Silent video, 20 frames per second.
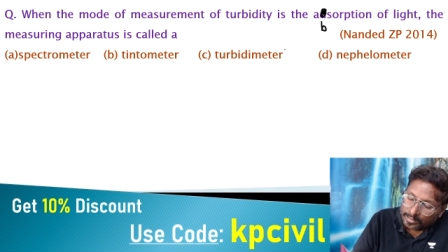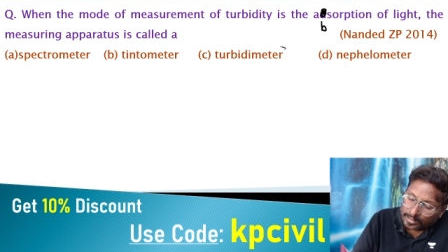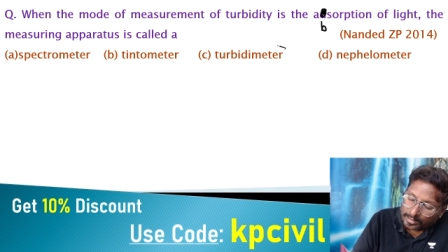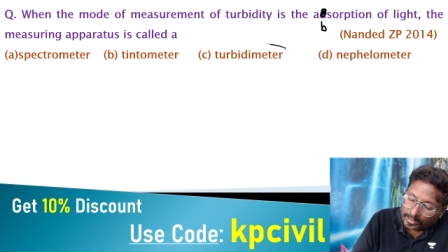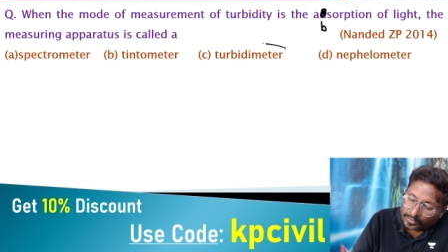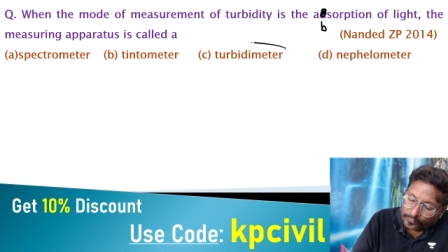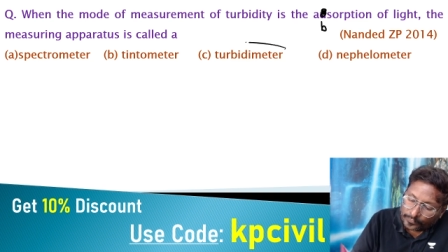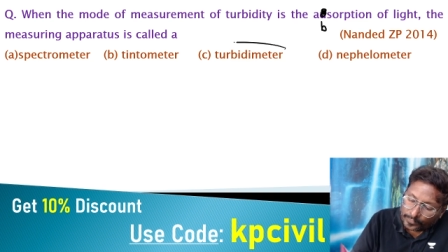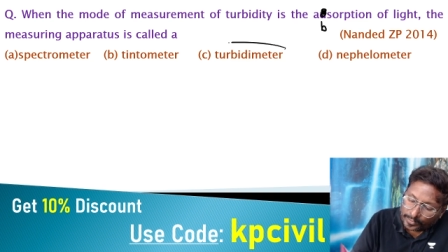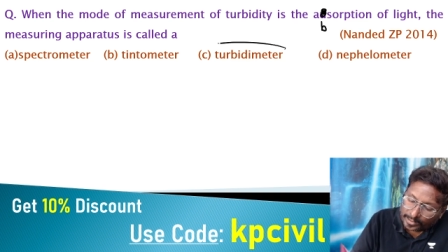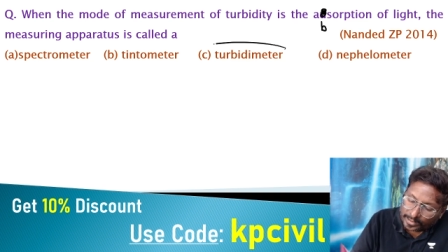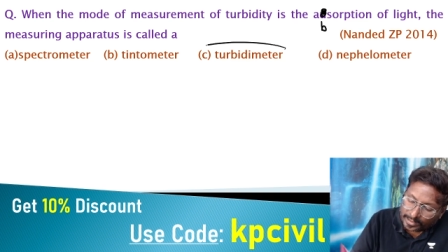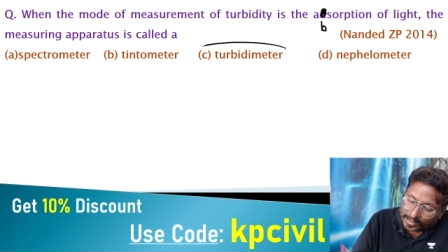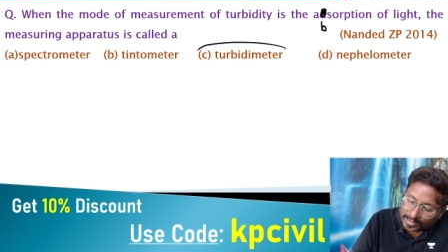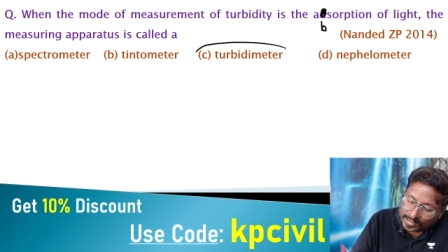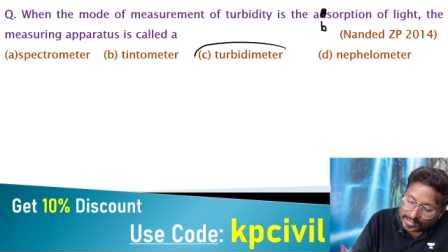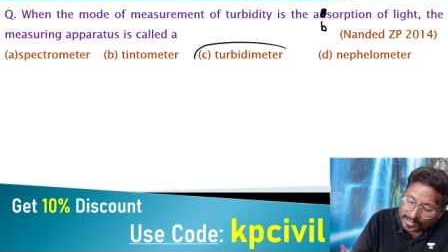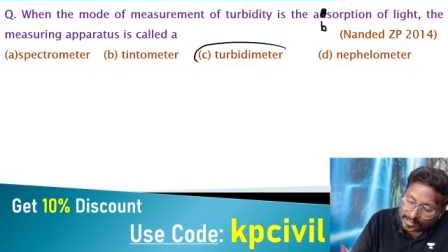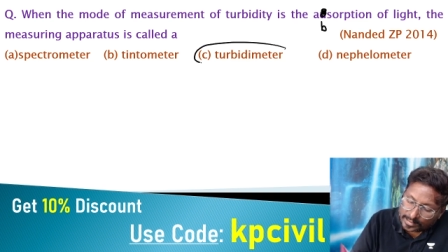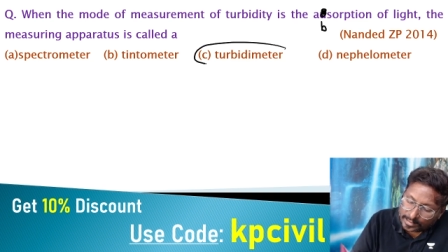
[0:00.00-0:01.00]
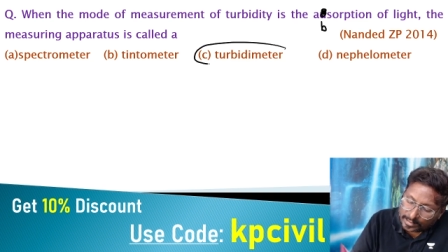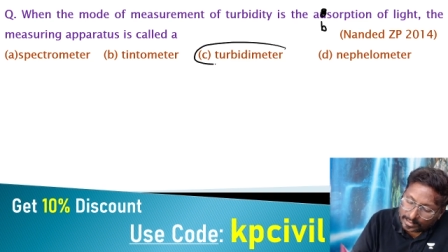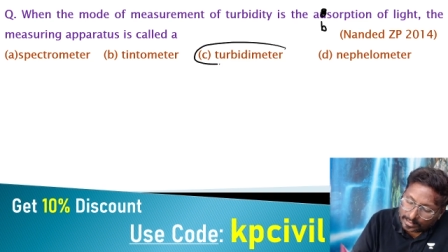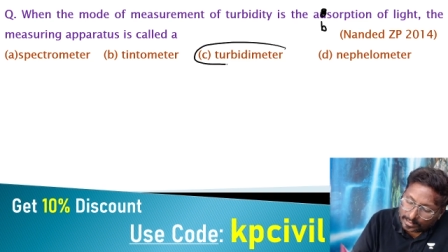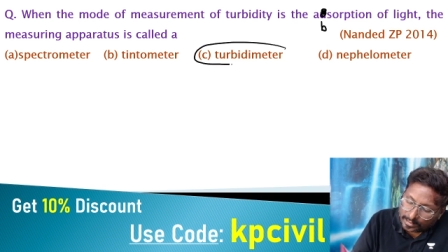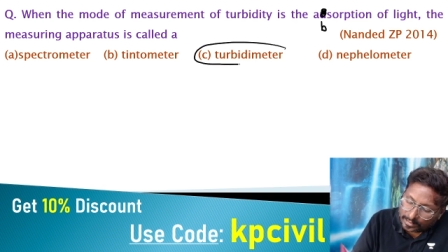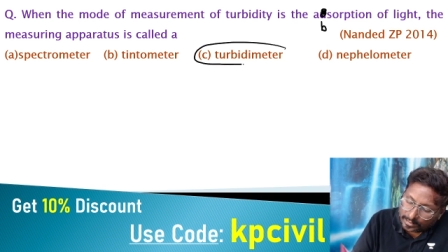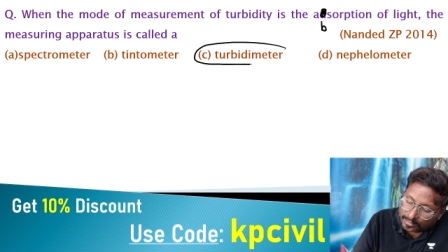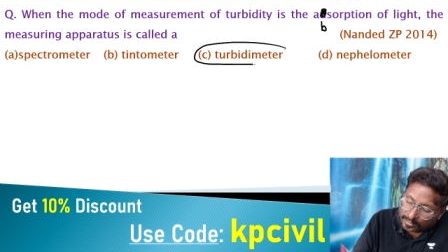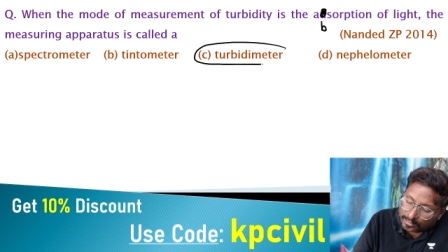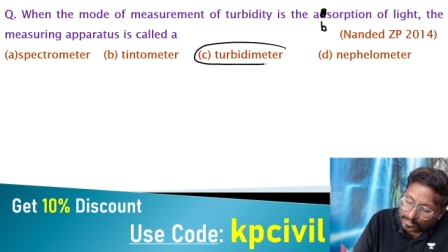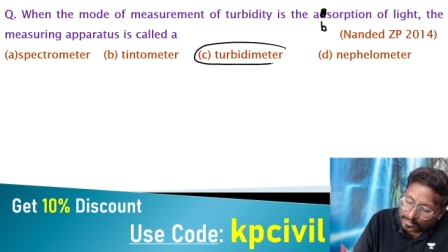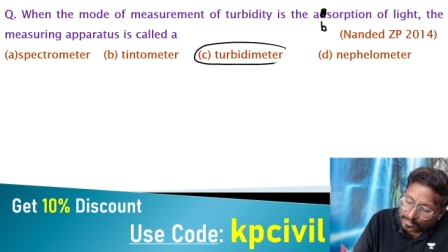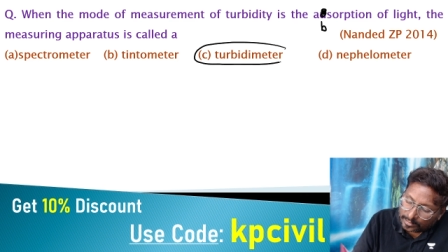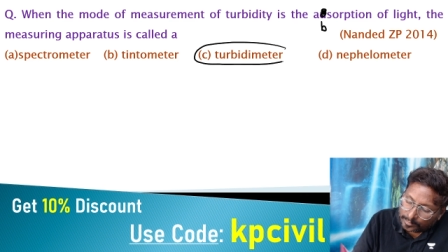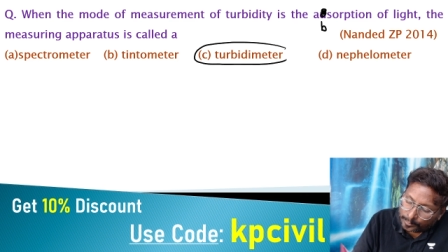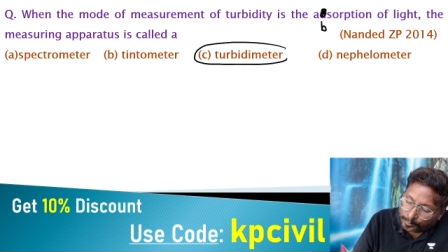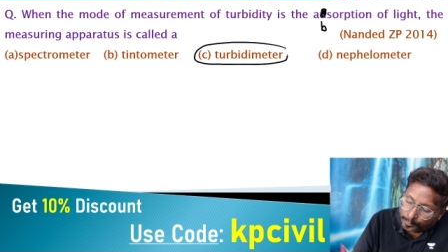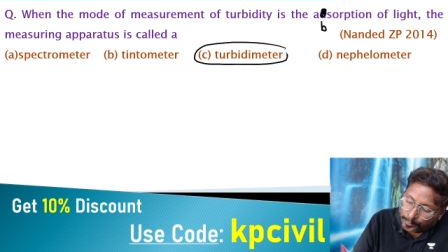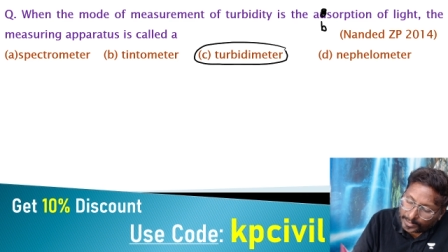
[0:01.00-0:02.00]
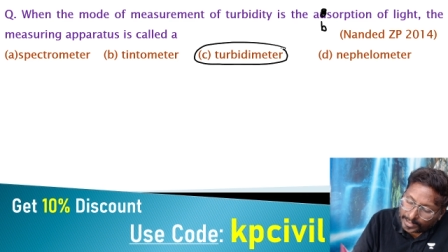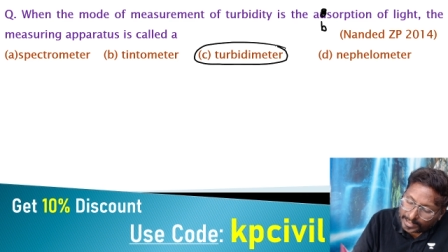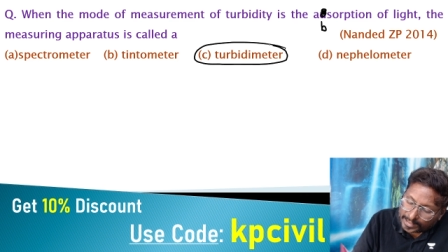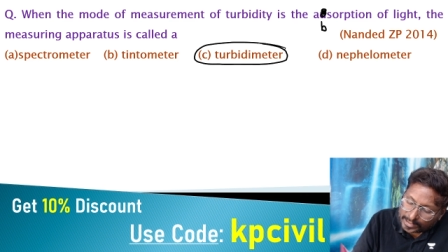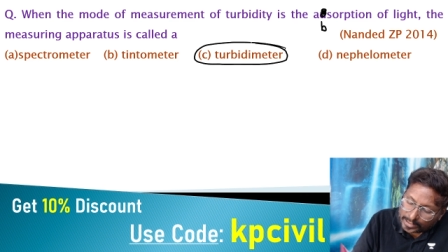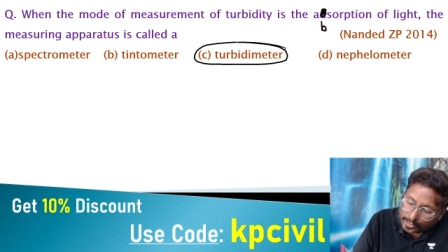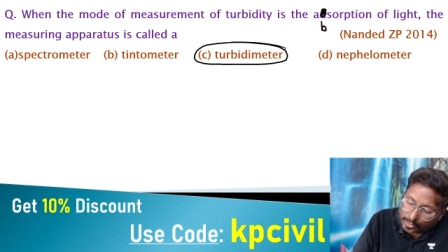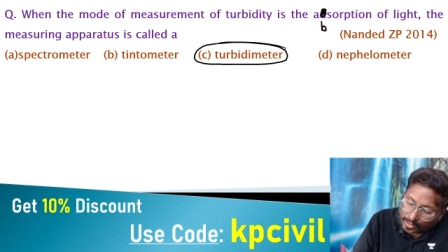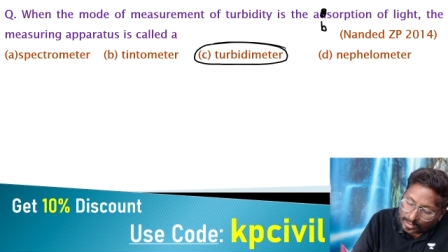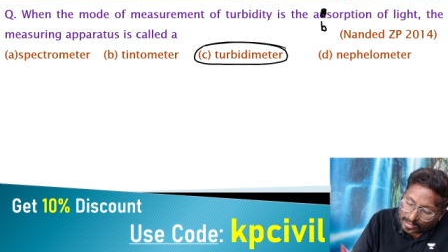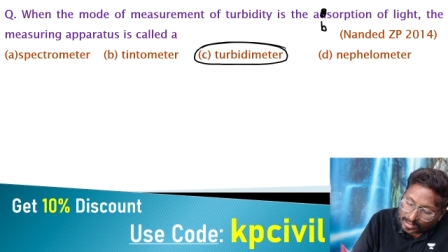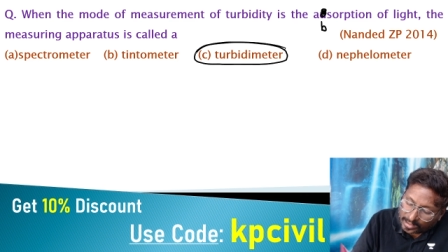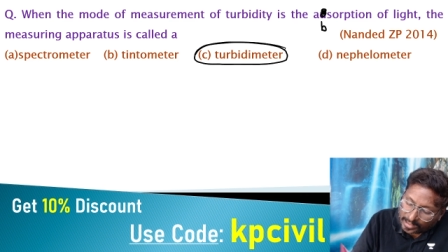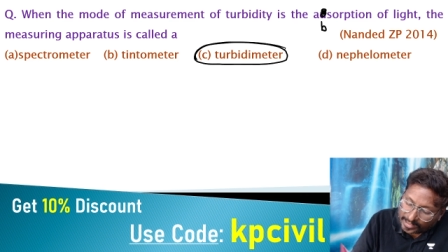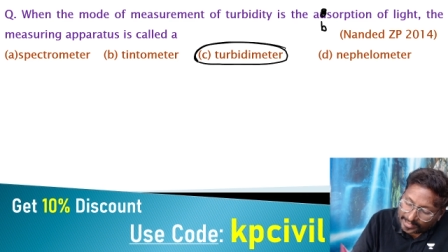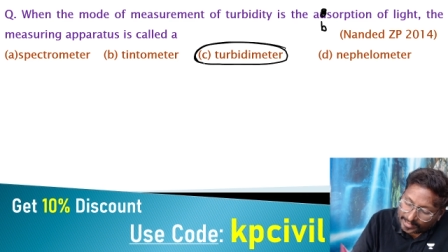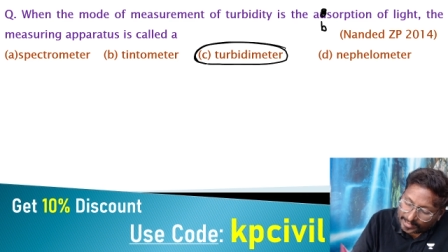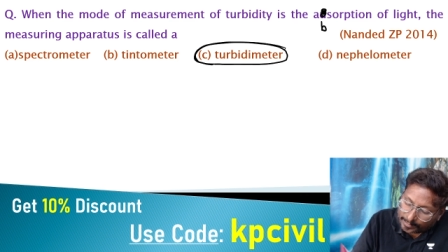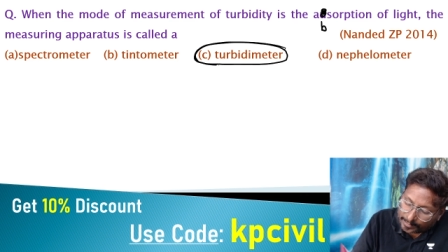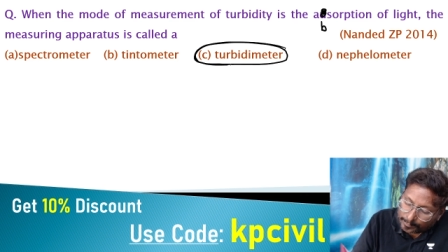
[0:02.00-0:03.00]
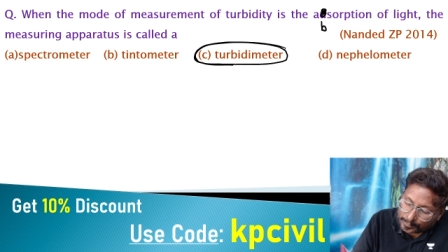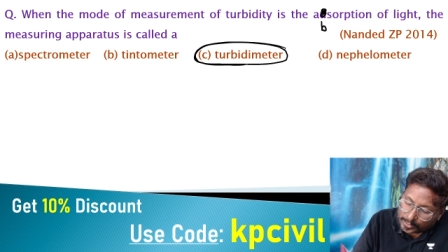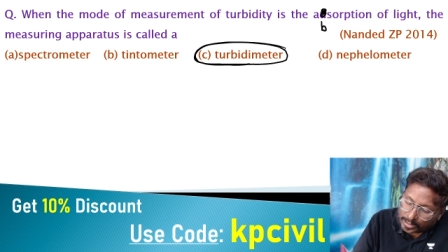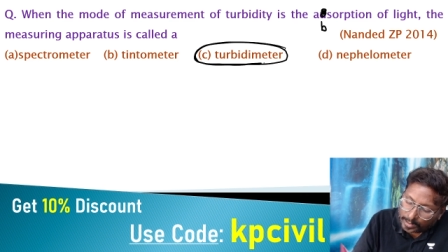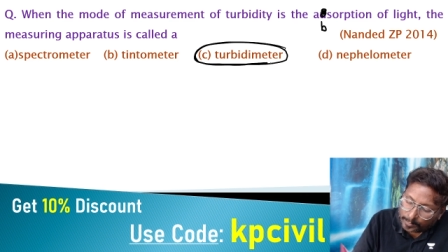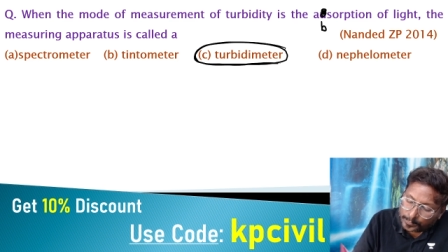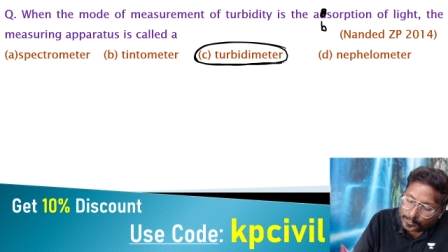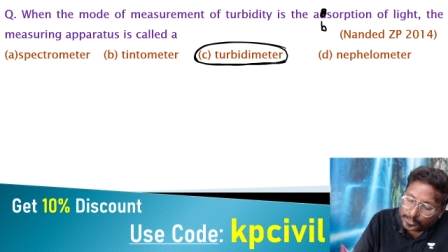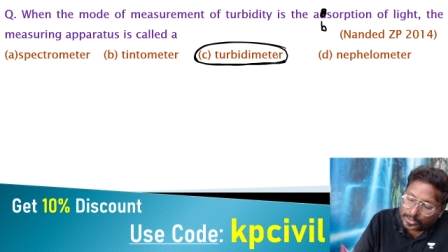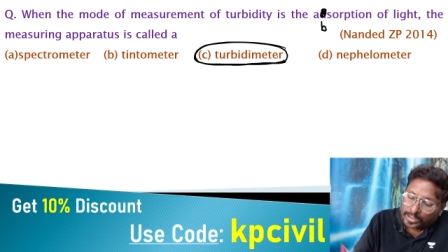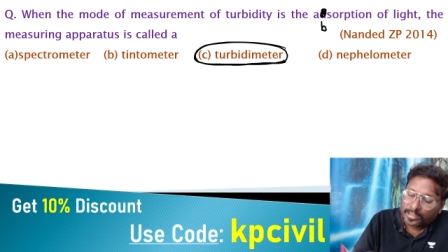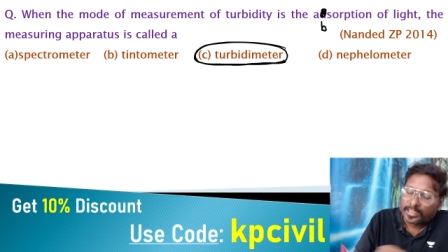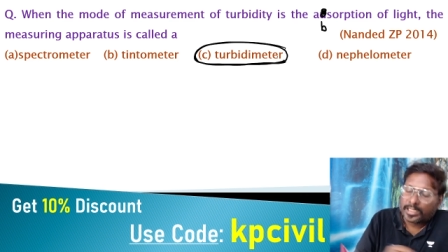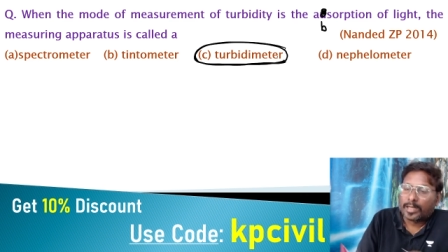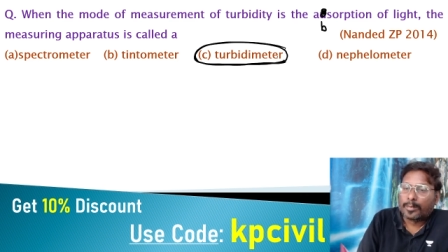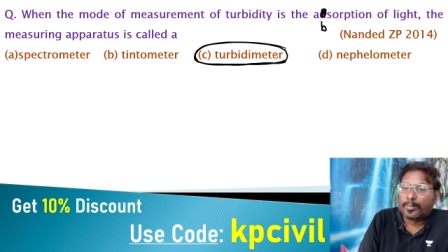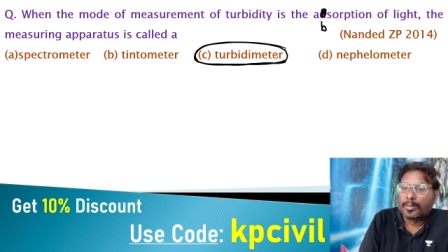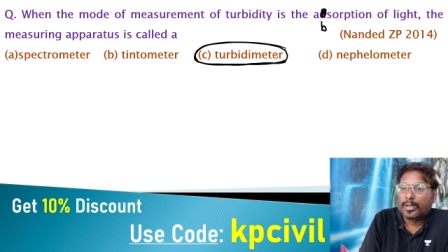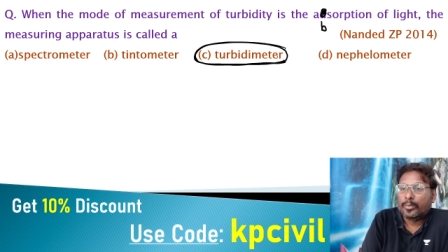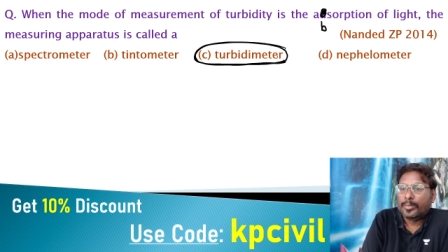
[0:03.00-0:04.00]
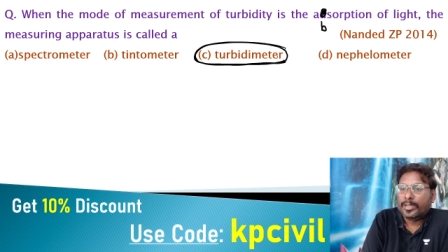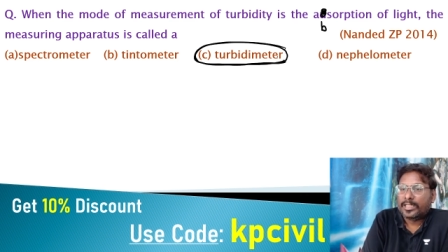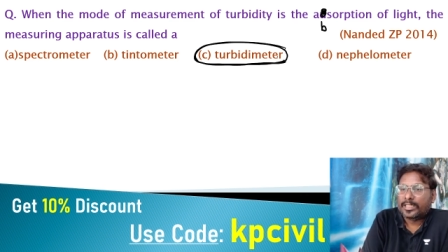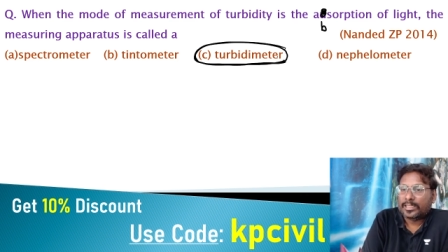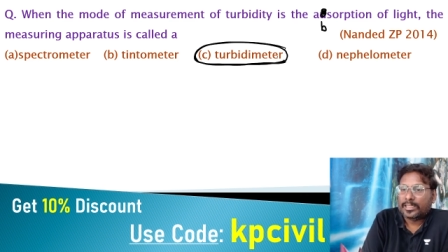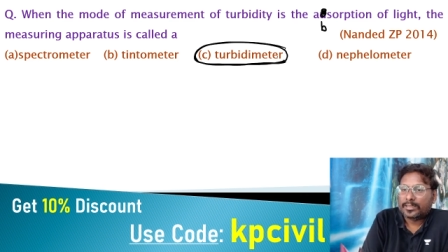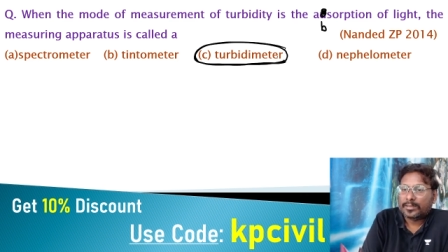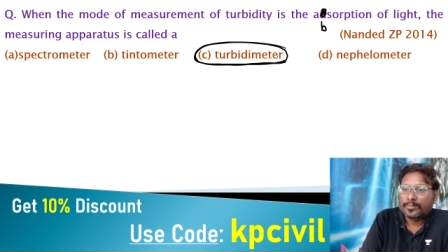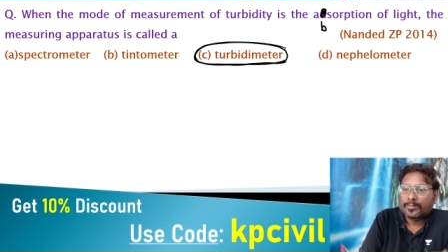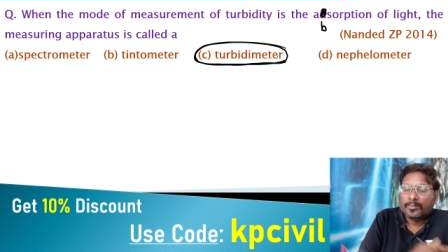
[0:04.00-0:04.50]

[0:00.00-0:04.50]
If it is based on light absorption, turbidometer.